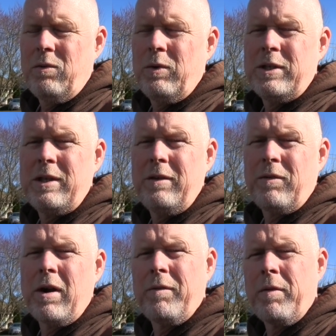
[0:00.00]

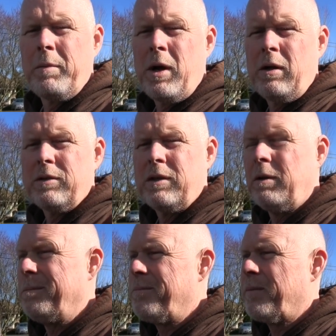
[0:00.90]
receiver off the ball.
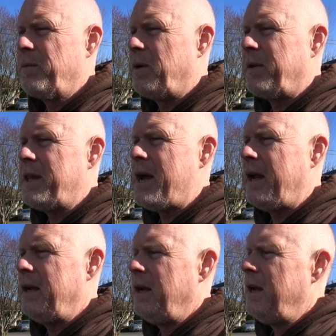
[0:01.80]
So we don't want that.